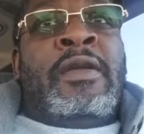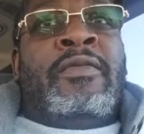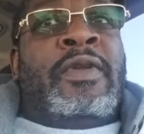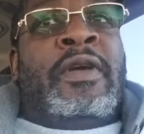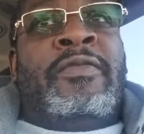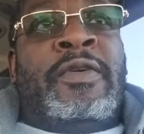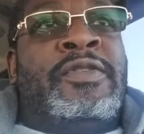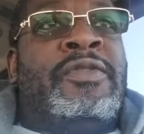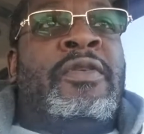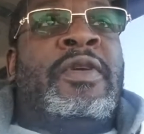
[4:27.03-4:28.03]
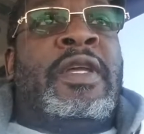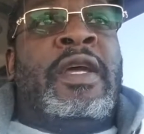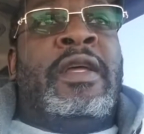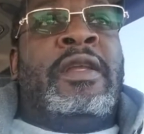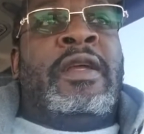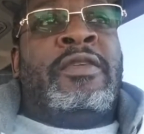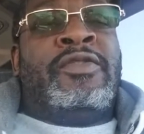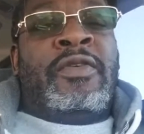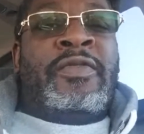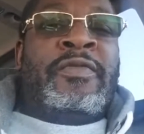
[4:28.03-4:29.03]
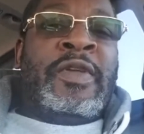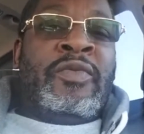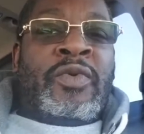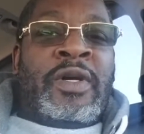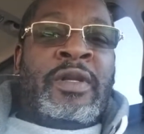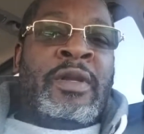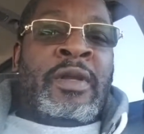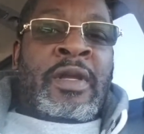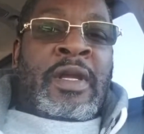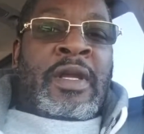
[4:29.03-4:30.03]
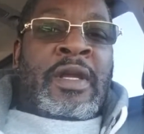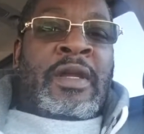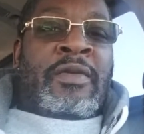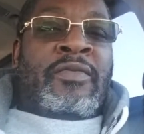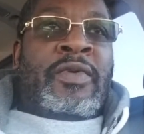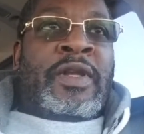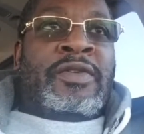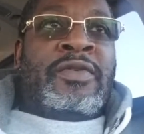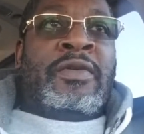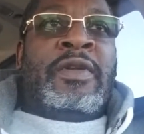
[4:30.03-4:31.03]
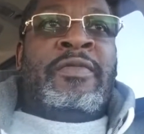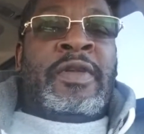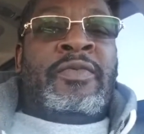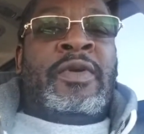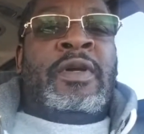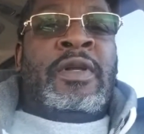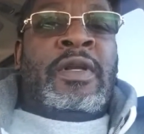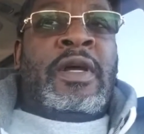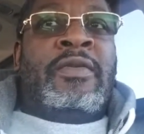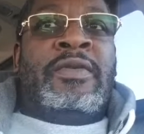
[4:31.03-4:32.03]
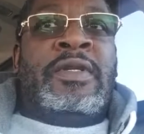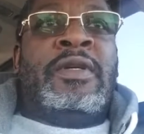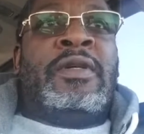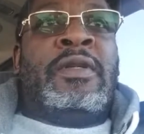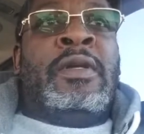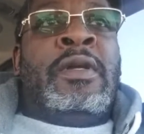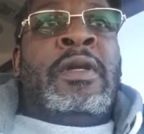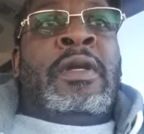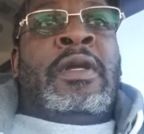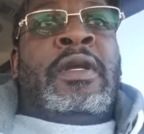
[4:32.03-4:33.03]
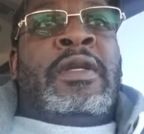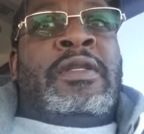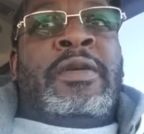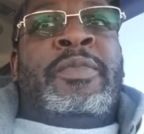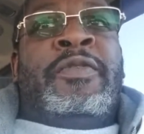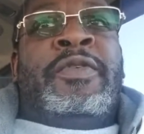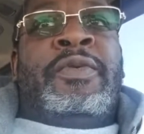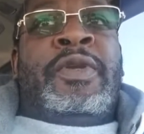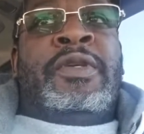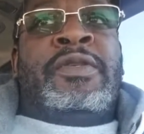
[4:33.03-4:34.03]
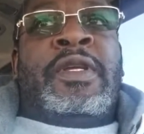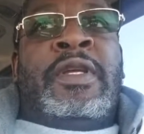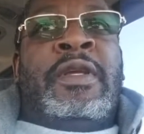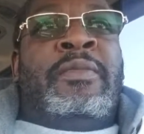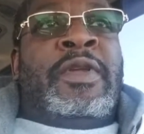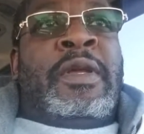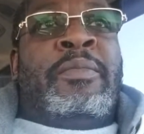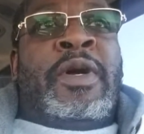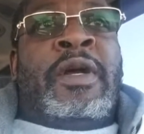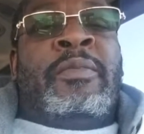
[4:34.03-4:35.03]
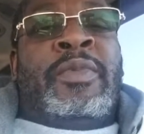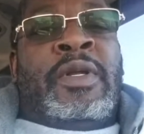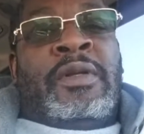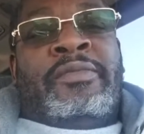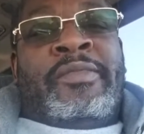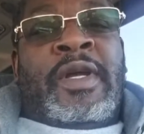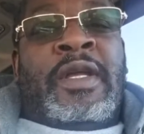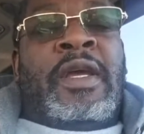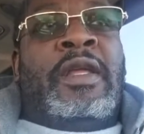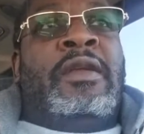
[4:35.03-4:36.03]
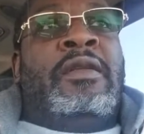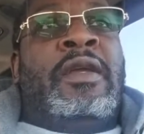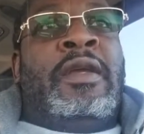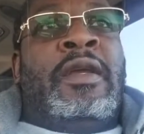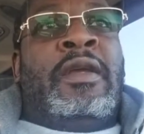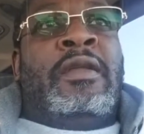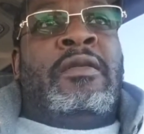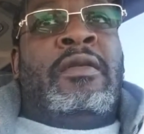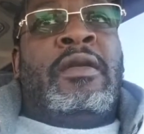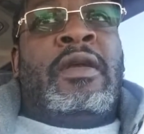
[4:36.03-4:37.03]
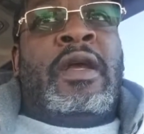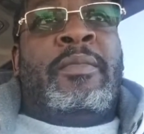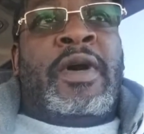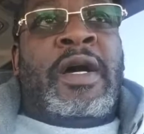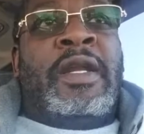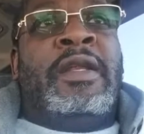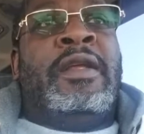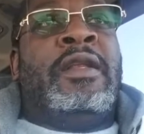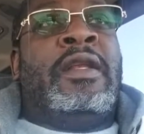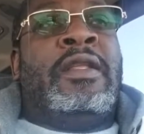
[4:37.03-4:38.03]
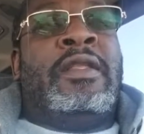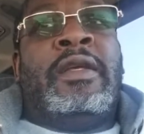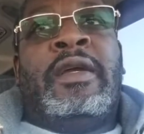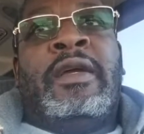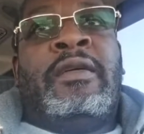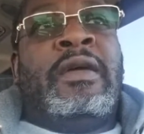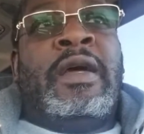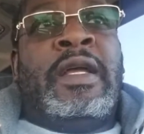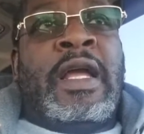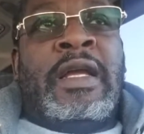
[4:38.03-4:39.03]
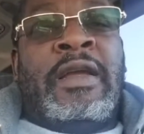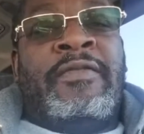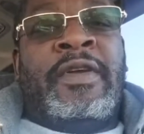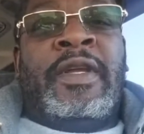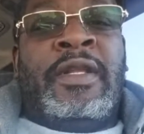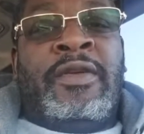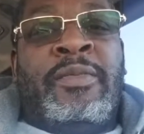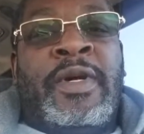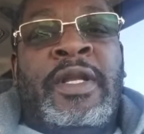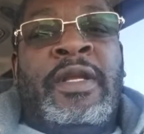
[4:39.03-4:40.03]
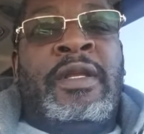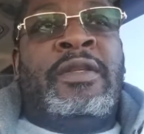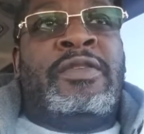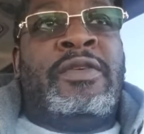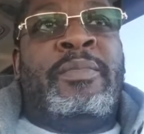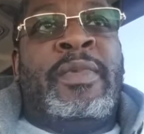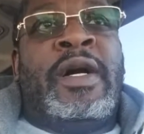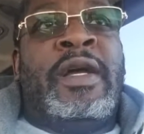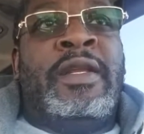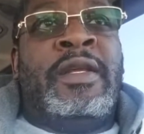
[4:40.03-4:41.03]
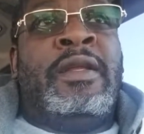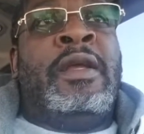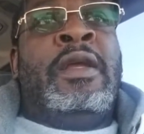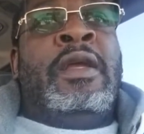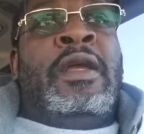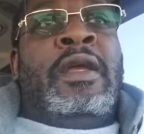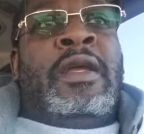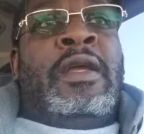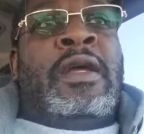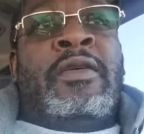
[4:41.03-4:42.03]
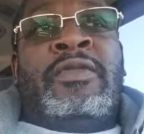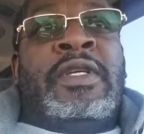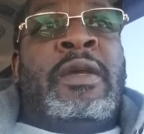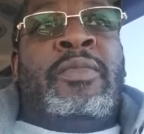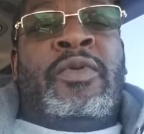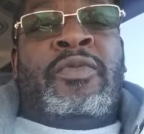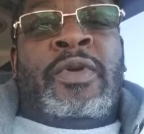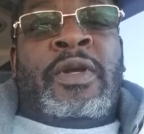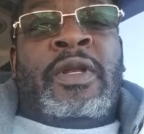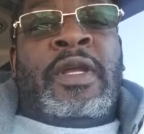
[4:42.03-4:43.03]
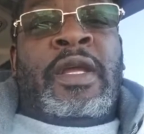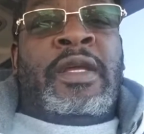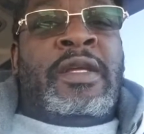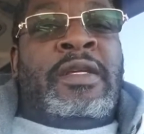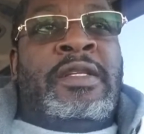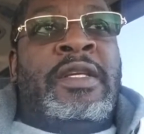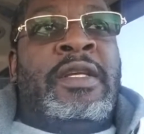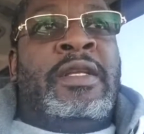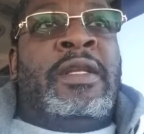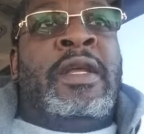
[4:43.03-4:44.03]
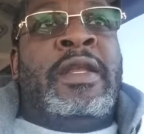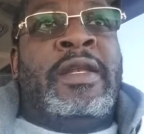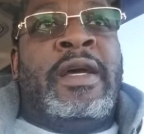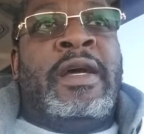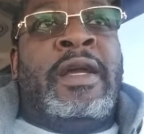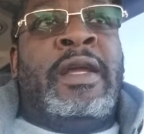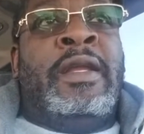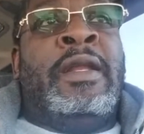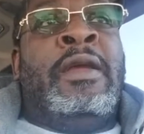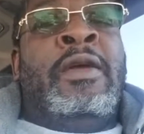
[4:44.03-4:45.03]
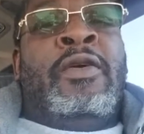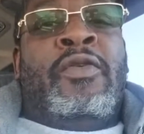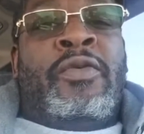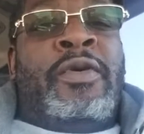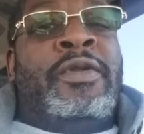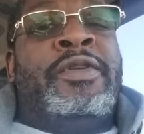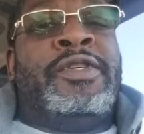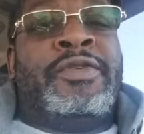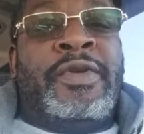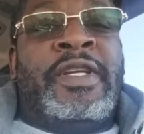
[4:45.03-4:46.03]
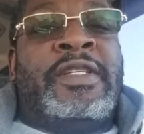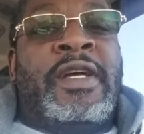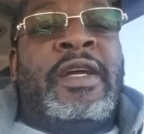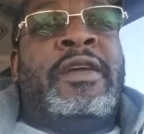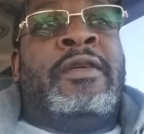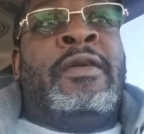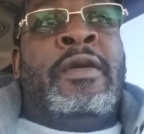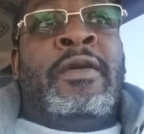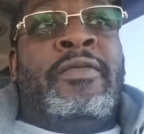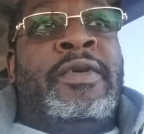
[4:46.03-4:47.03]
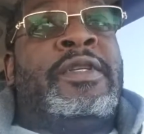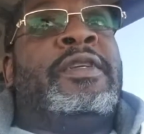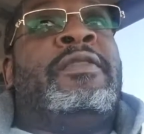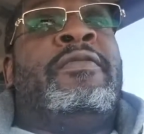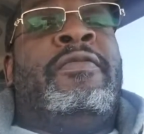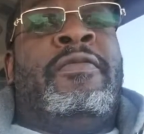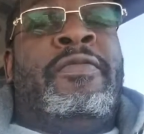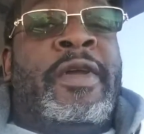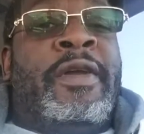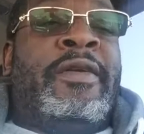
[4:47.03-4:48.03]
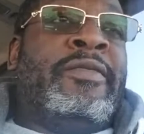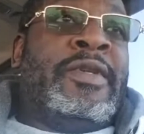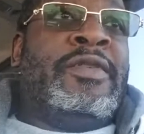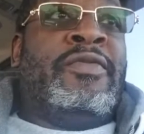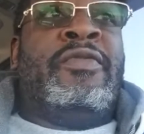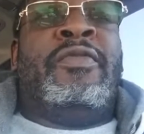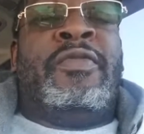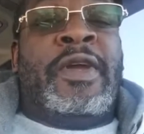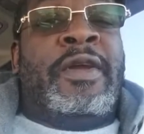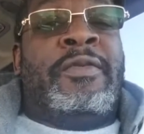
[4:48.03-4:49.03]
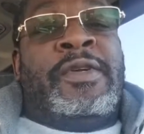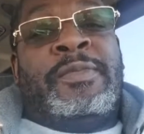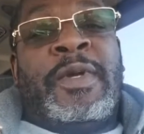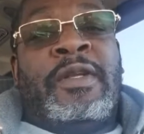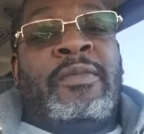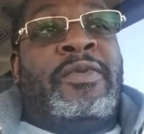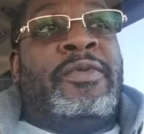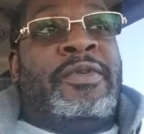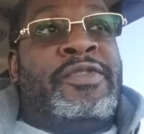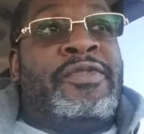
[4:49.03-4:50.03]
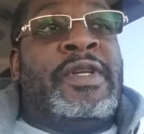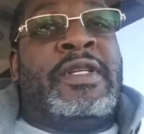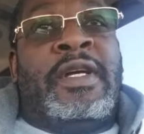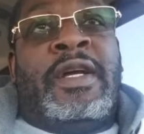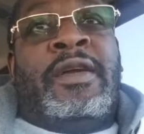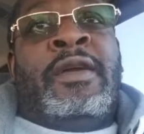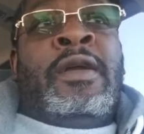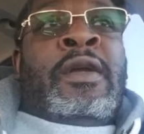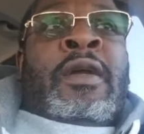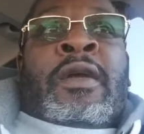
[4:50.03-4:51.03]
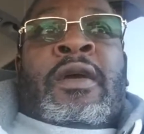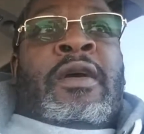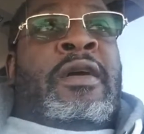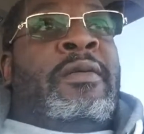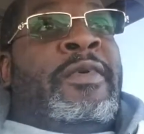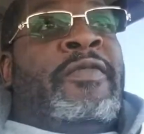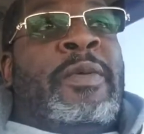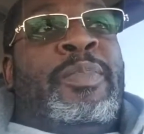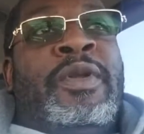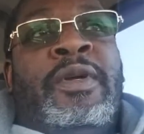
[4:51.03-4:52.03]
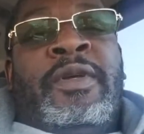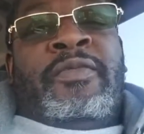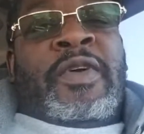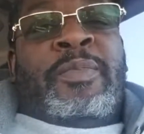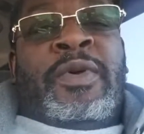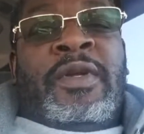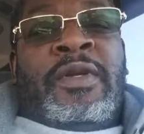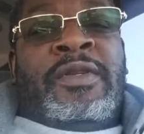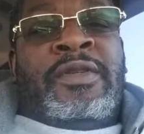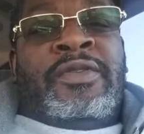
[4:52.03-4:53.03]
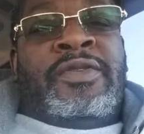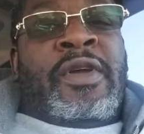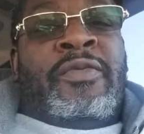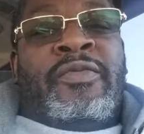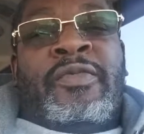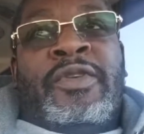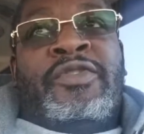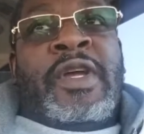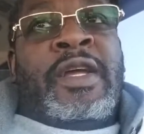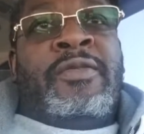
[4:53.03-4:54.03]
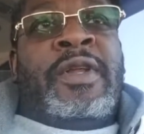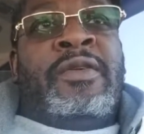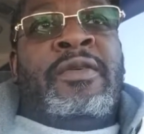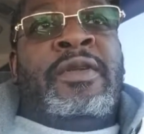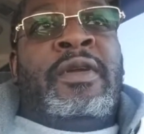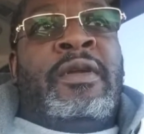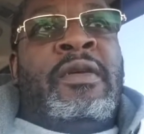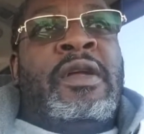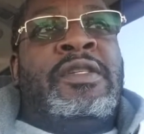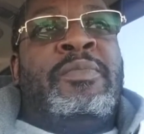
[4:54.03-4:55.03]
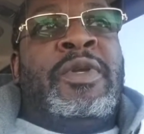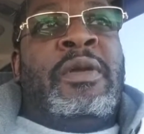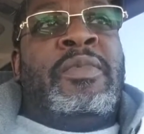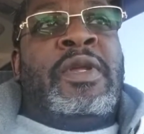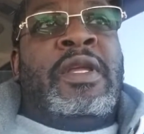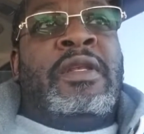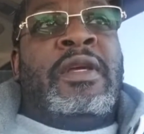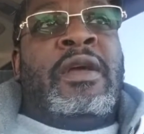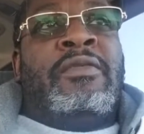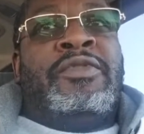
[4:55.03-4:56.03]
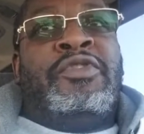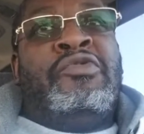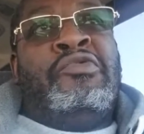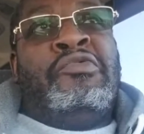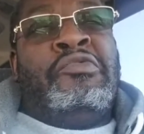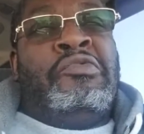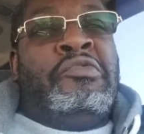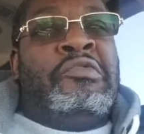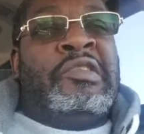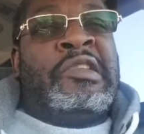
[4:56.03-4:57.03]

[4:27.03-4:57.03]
When I first drove the Caddy, I drove a V1, and when I drove that V1, I was hooked. And it took me a few years to get mine, but I got it, and I modded it, and I think I got very little money into modding it, and I was able to run a 10.9 on street tire, which is very respectable on a street tire. If I put a drag radio on there, I should be able to get down to,